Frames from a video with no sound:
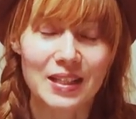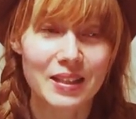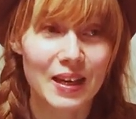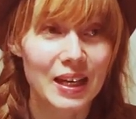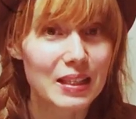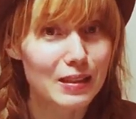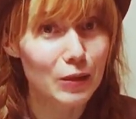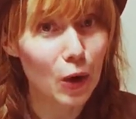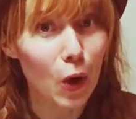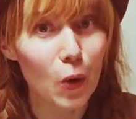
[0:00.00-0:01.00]
So that is
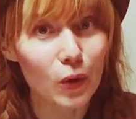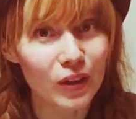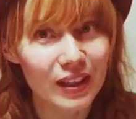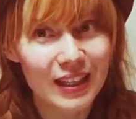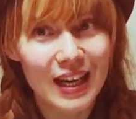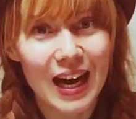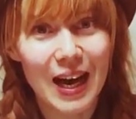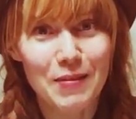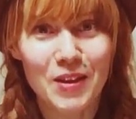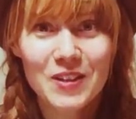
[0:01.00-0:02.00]
the goal.
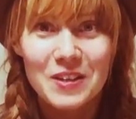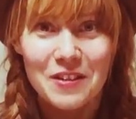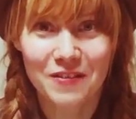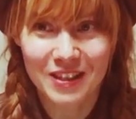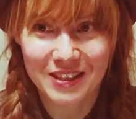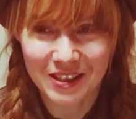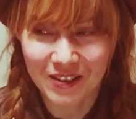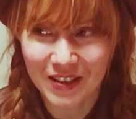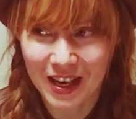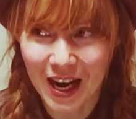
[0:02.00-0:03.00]
I'm not sure if this is
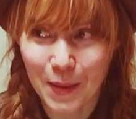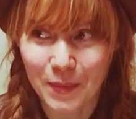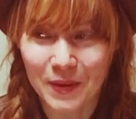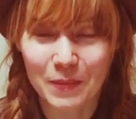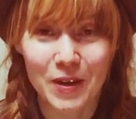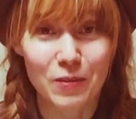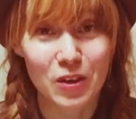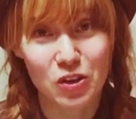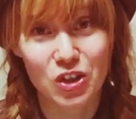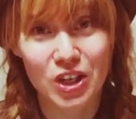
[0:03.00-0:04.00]
gonna happen, but I
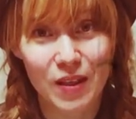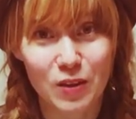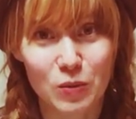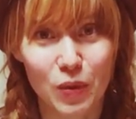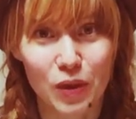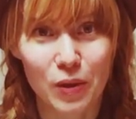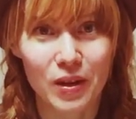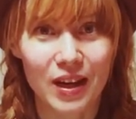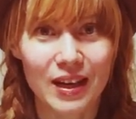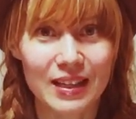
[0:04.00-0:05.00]
wanted to share this with you
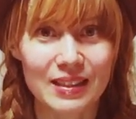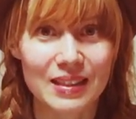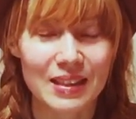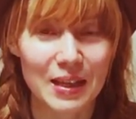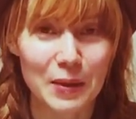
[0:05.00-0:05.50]
guys